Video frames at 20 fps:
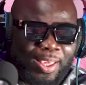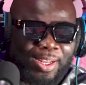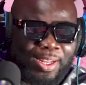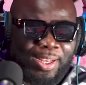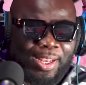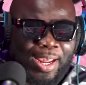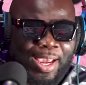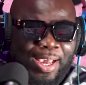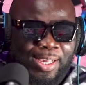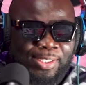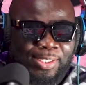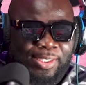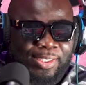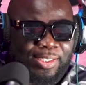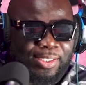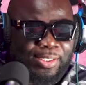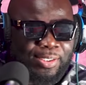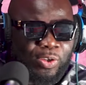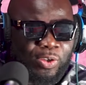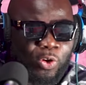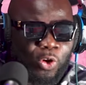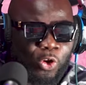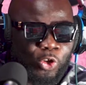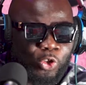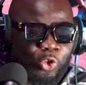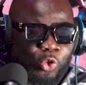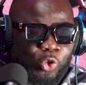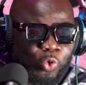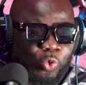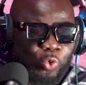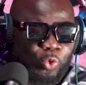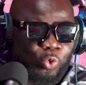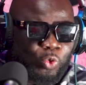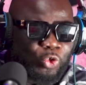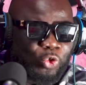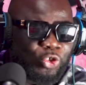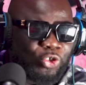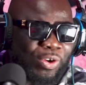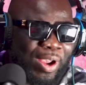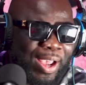let's go to
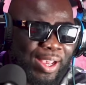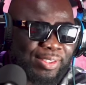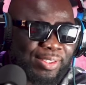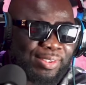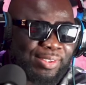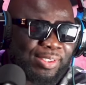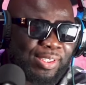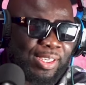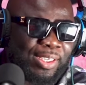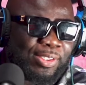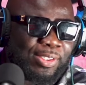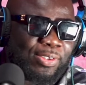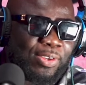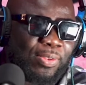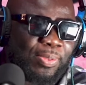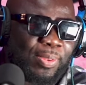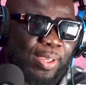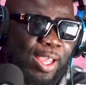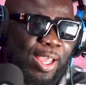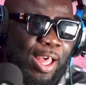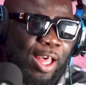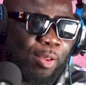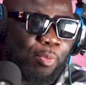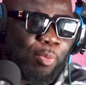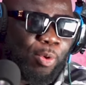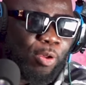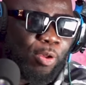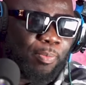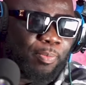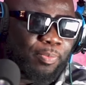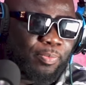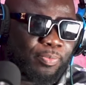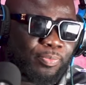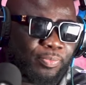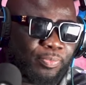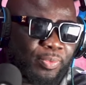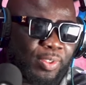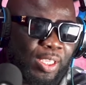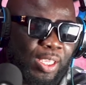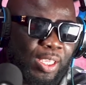track six on the album.
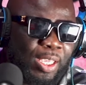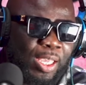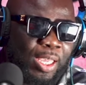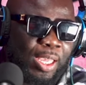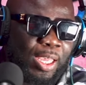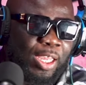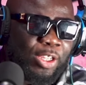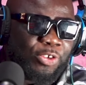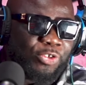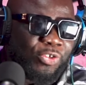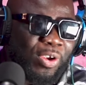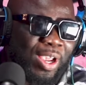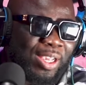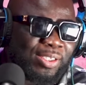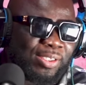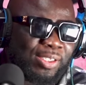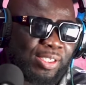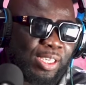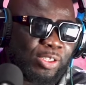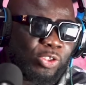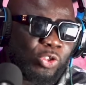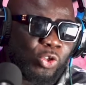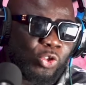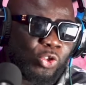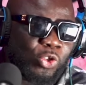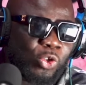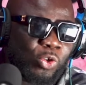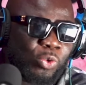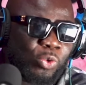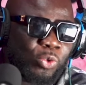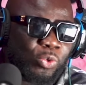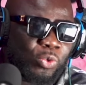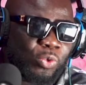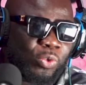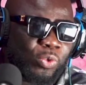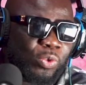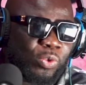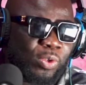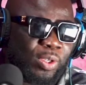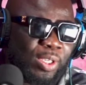And track six also
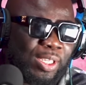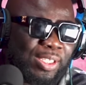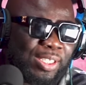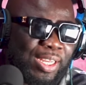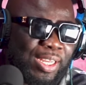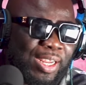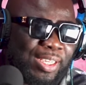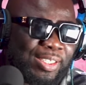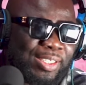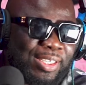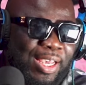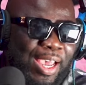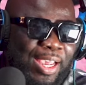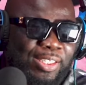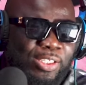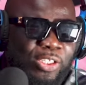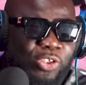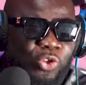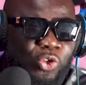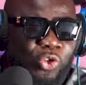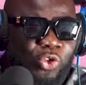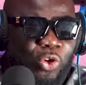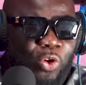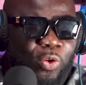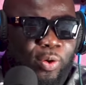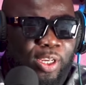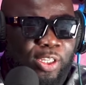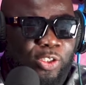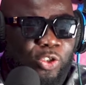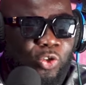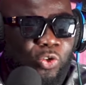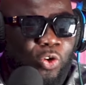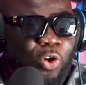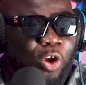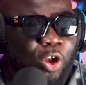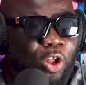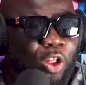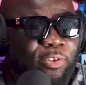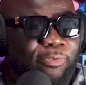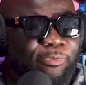is an exciting song. It's
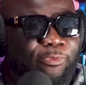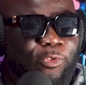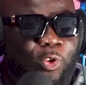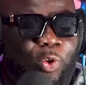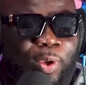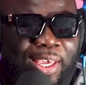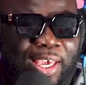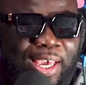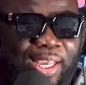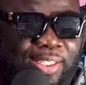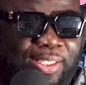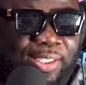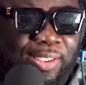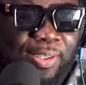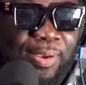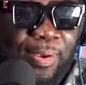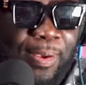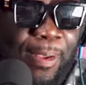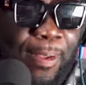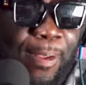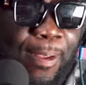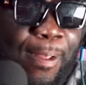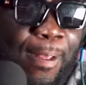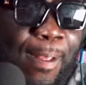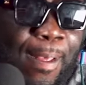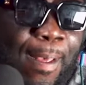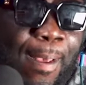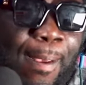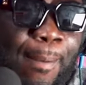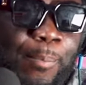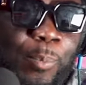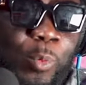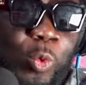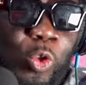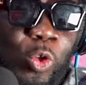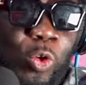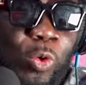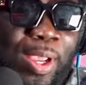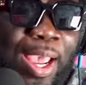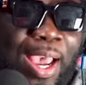called Forget.
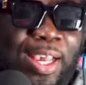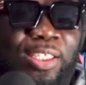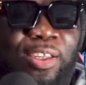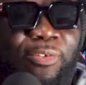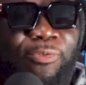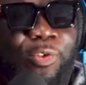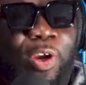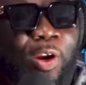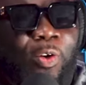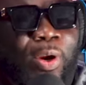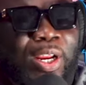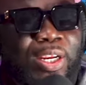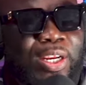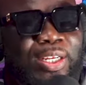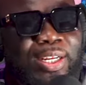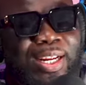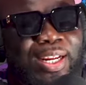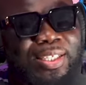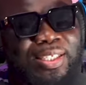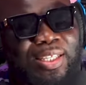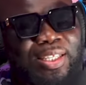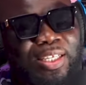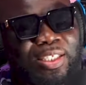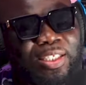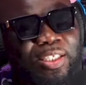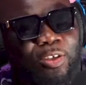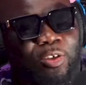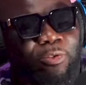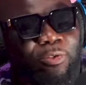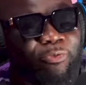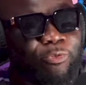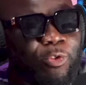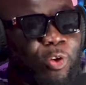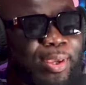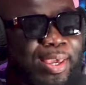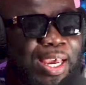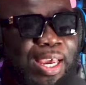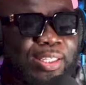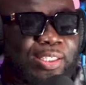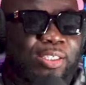So guys, if you're ready, let's listen to
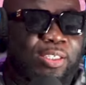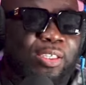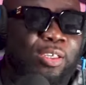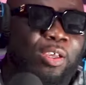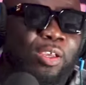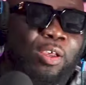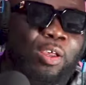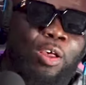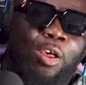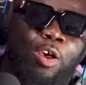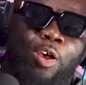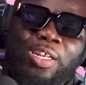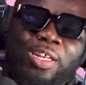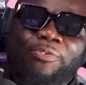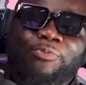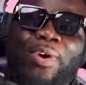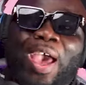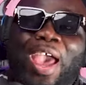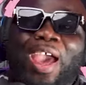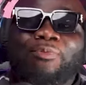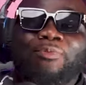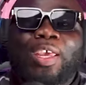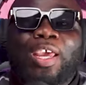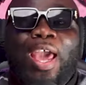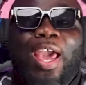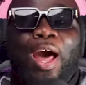Forget. On the 5D